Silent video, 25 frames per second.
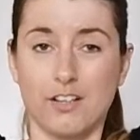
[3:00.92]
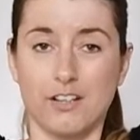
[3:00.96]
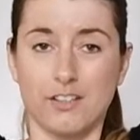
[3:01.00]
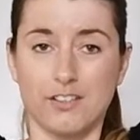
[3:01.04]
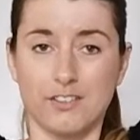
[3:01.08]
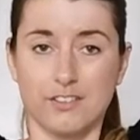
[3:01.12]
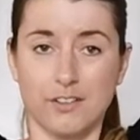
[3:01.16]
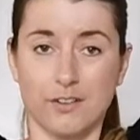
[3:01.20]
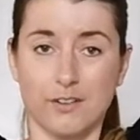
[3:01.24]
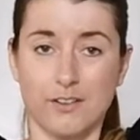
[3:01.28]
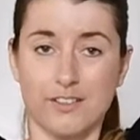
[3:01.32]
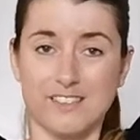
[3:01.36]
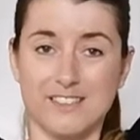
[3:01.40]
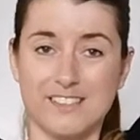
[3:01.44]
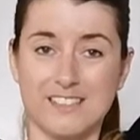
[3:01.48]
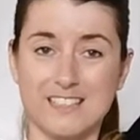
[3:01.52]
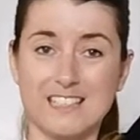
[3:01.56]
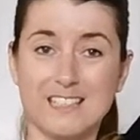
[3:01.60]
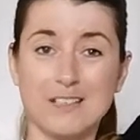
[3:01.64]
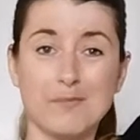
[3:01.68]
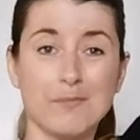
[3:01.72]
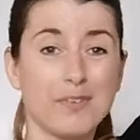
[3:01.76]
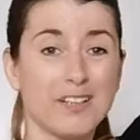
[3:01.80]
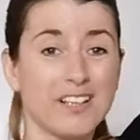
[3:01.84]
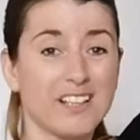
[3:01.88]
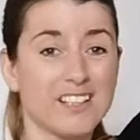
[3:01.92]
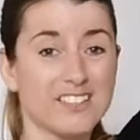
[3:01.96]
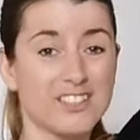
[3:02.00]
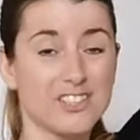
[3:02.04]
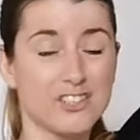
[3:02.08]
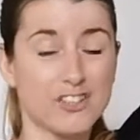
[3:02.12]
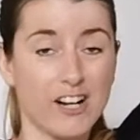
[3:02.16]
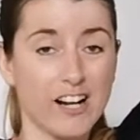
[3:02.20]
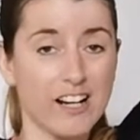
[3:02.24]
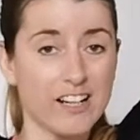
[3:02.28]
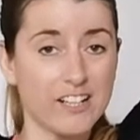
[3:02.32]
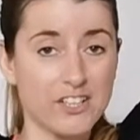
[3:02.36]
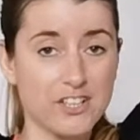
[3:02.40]
So it's similar
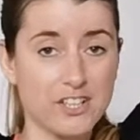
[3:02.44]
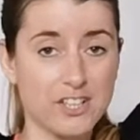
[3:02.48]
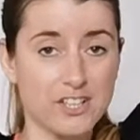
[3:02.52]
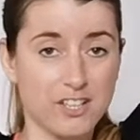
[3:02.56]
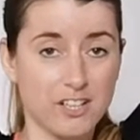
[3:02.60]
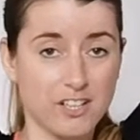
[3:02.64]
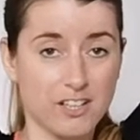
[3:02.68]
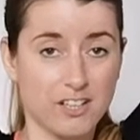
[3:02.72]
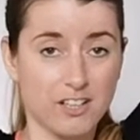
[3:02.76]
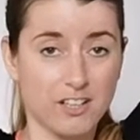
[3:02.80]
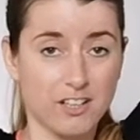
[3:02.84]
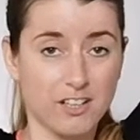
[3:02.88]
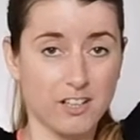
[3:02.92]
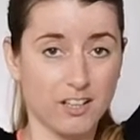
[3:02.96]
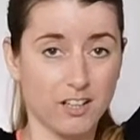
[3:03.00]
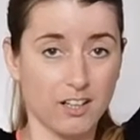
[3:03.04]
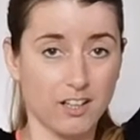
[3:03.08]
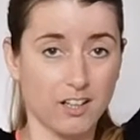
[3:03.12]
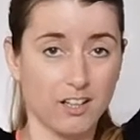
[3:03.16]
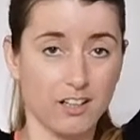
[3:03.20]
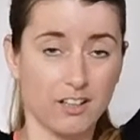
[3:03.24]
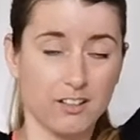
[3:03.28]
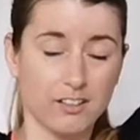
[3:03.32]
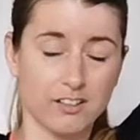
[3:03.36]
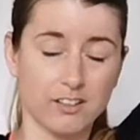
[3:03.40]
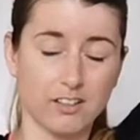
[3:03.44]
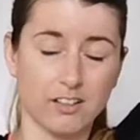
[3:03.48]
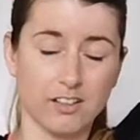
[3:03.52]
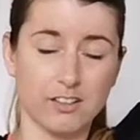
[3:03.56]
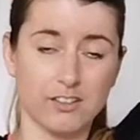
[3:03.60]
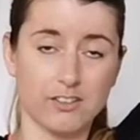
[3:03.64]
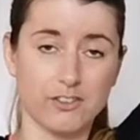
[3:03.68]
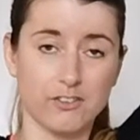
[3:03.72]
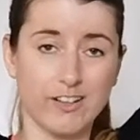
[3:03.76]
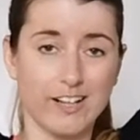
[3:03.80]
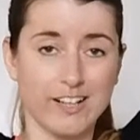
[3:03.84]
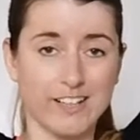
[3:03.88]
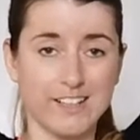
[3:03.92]
stretch. It's going to
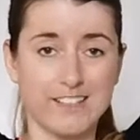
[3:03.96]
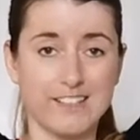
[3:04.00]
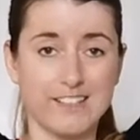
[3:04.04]
stretch